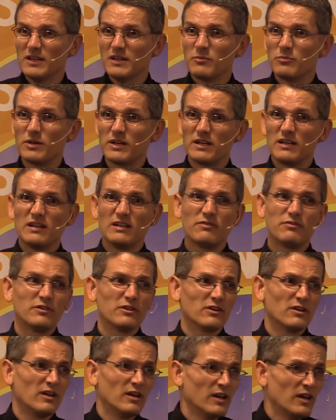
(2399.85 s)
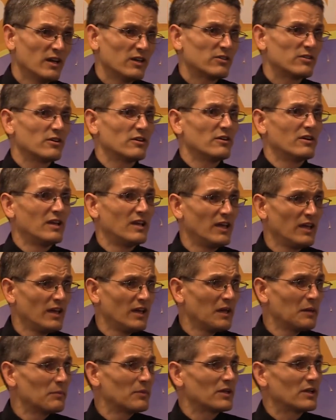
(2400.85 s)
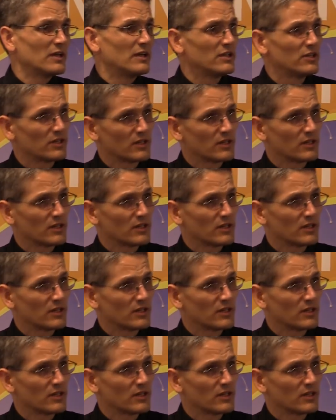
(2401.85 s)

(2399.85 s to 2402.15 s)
But if you're, but you